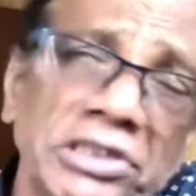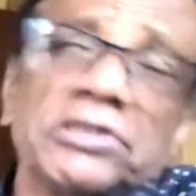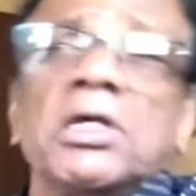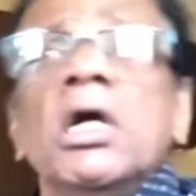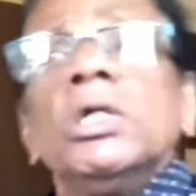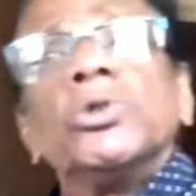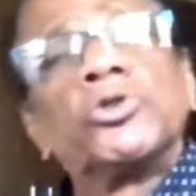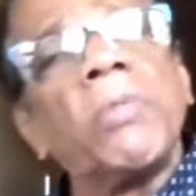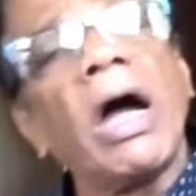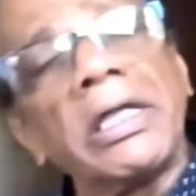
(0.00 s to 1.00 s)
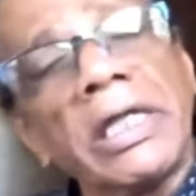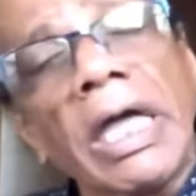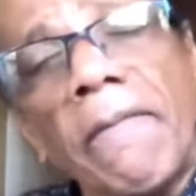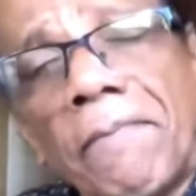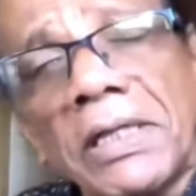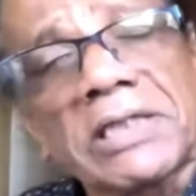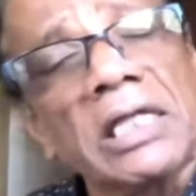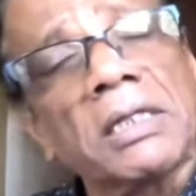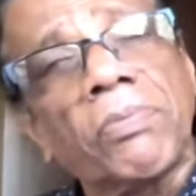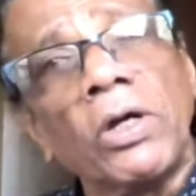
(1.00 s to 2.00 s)
which is used by the M
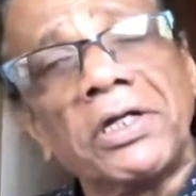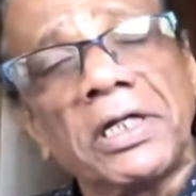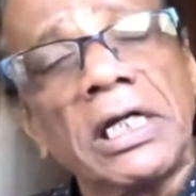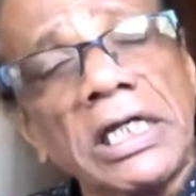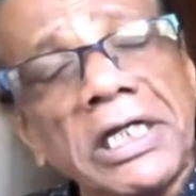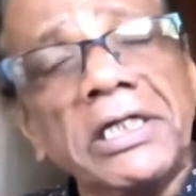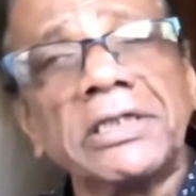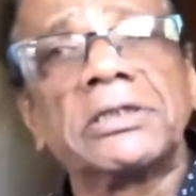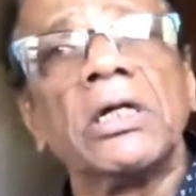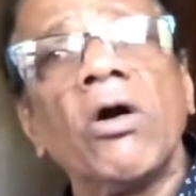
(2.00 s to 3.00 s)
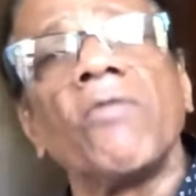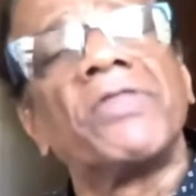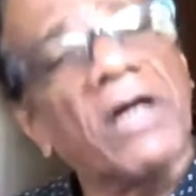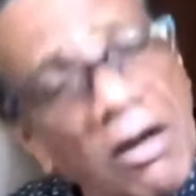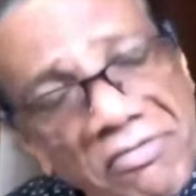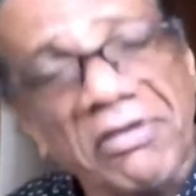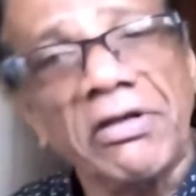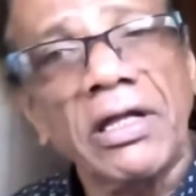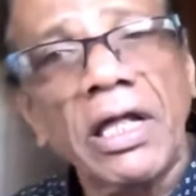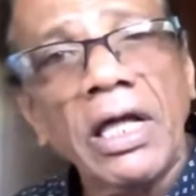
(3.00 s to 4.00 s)
Ps and the political leaders of the country.